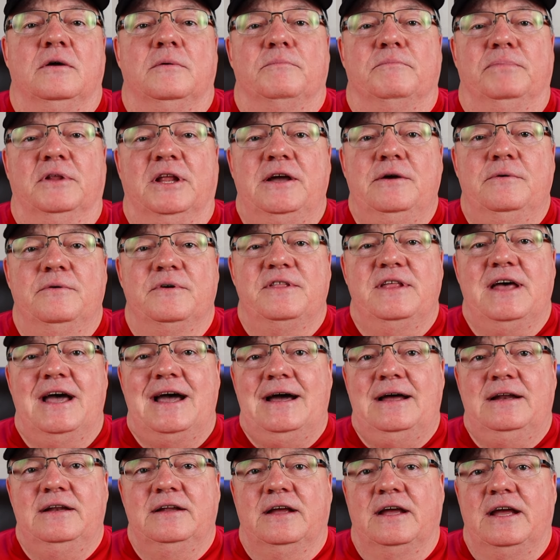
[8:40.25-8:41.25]
play with
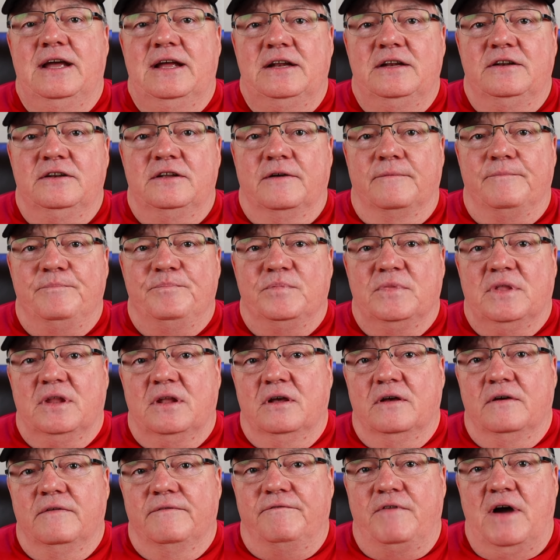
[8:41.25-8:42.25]
that and
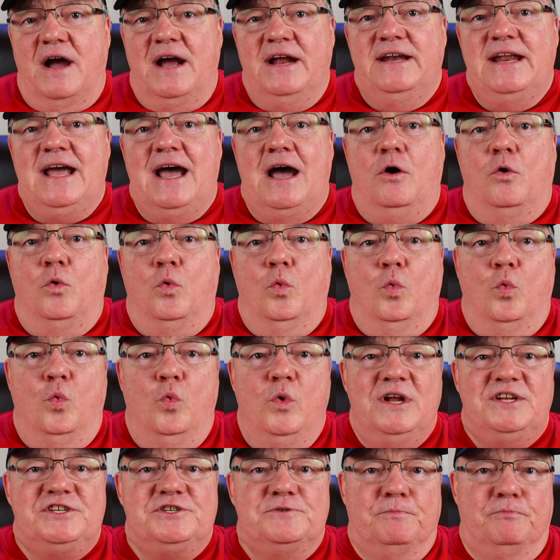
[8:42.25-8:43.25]
find out
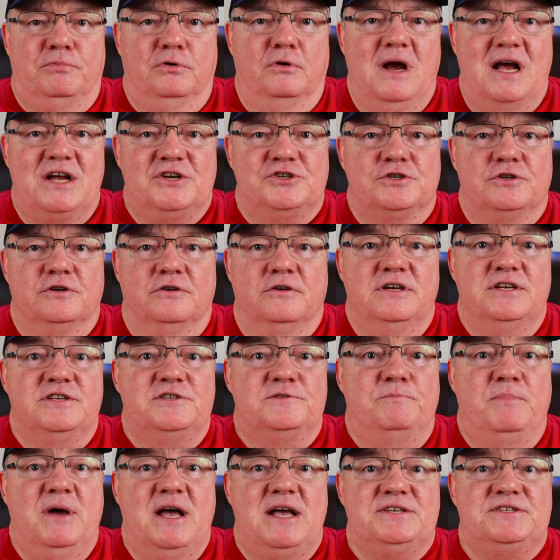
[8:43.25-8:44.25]
which pressure is
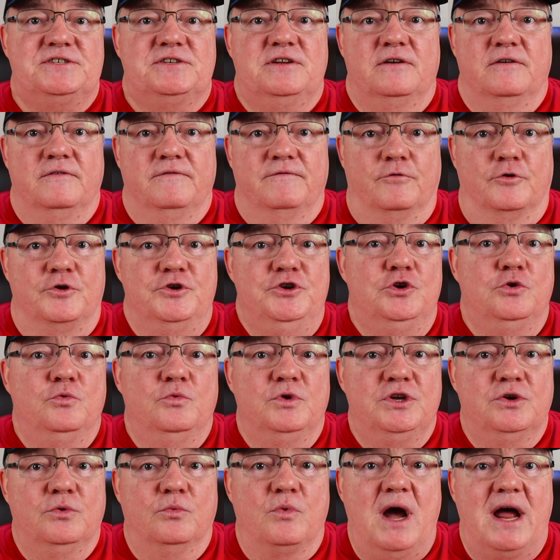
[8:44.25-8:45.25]
best for you
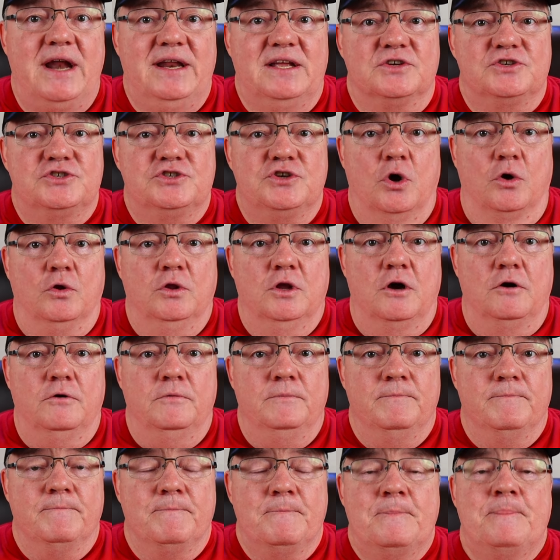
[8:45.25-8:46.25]
when you're riding
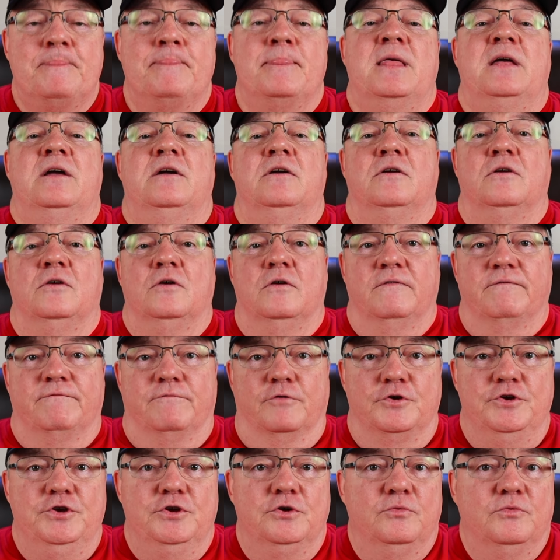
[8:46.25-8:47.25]
solo,
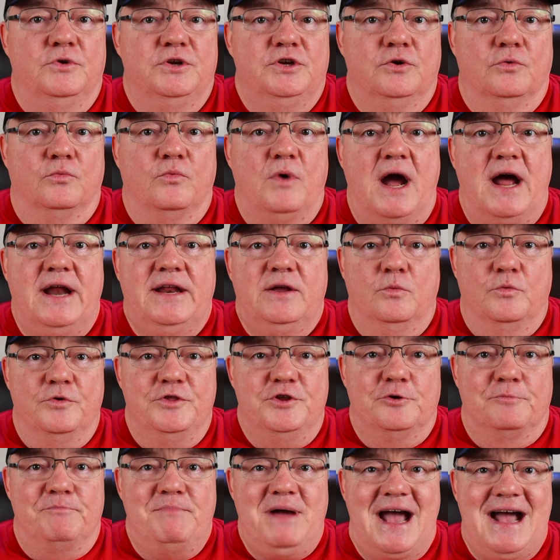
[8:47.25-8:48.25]
for you when you're riding with
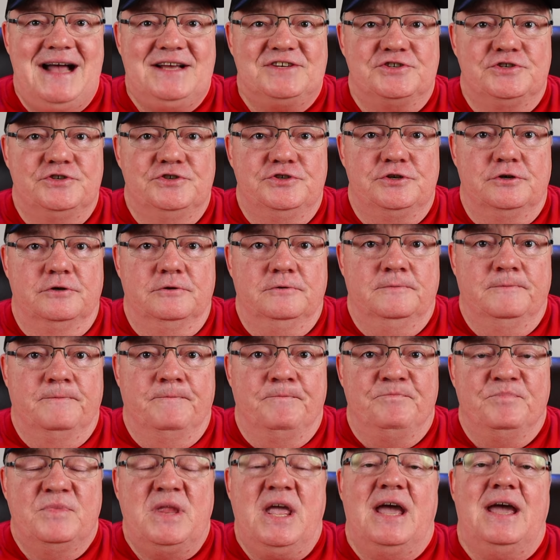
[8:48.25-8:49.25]
your passenger,
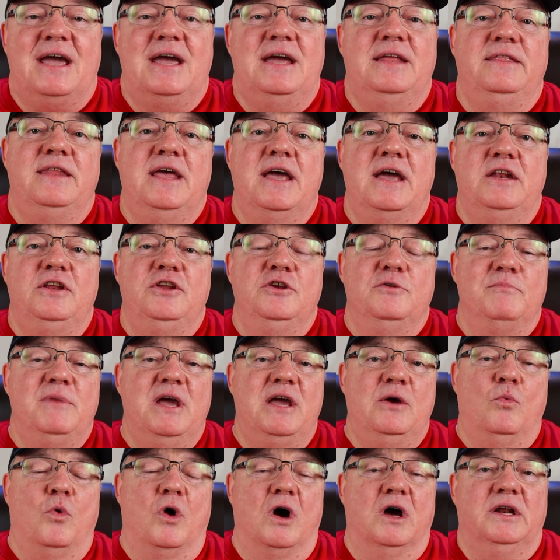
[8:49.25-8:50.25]
and then you
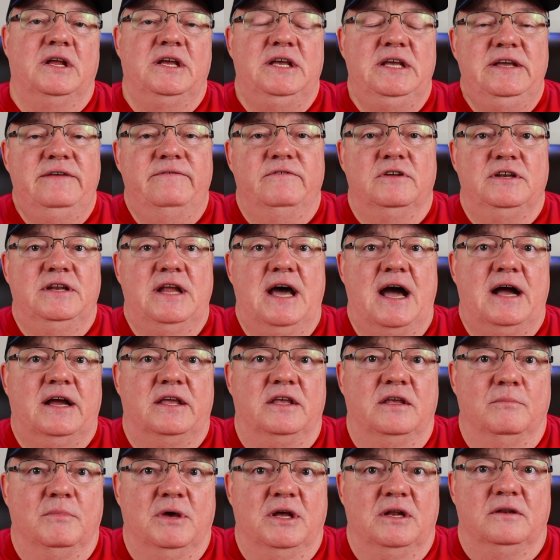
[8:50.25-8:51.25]
may want to even
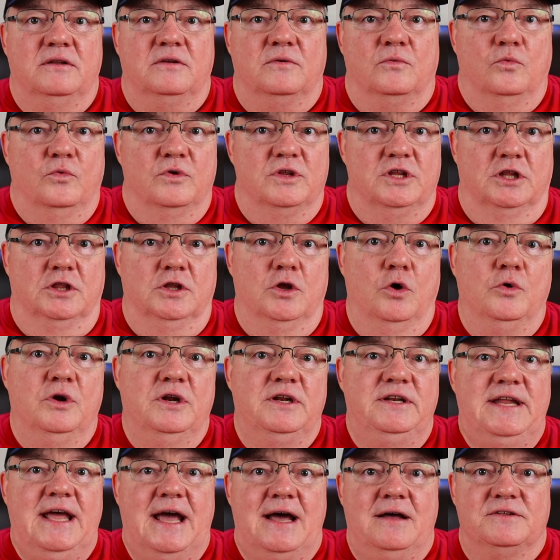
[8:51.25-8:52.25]
document with a
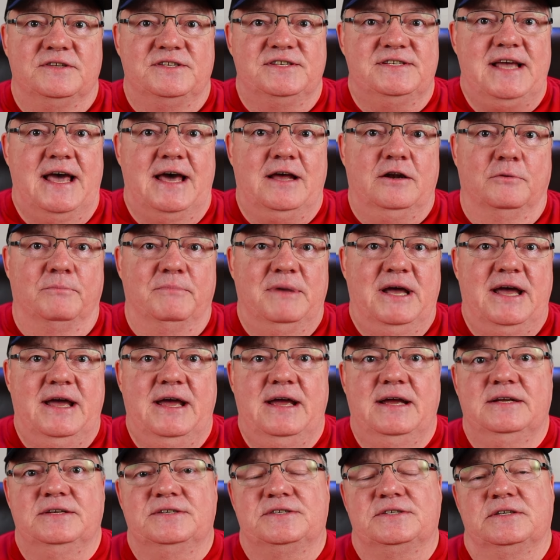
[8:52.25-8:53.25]
loaded down
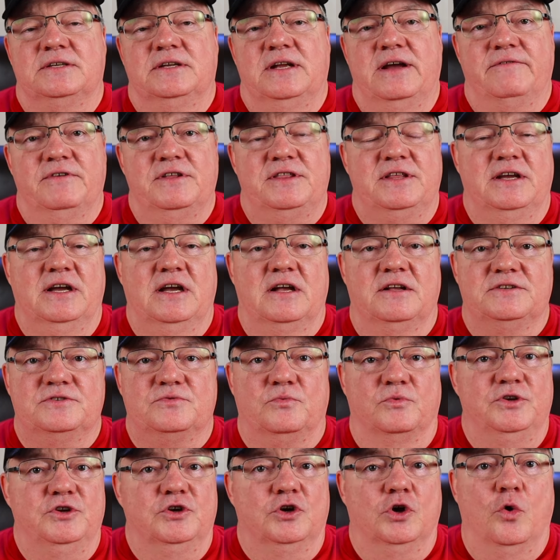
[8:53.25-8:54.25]
saddlebags and everything else
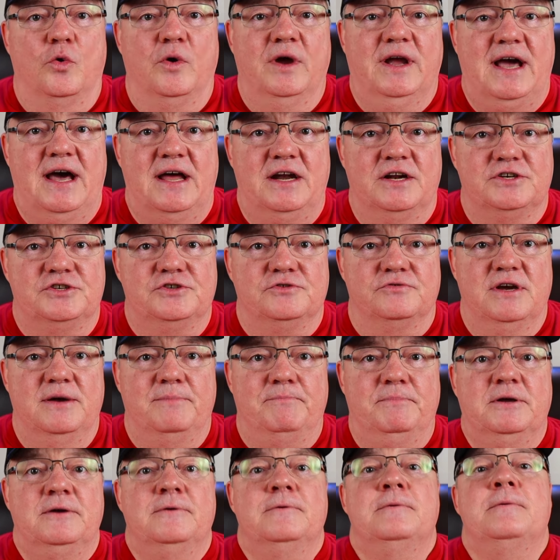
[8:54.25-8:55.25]
when you're going on a trip.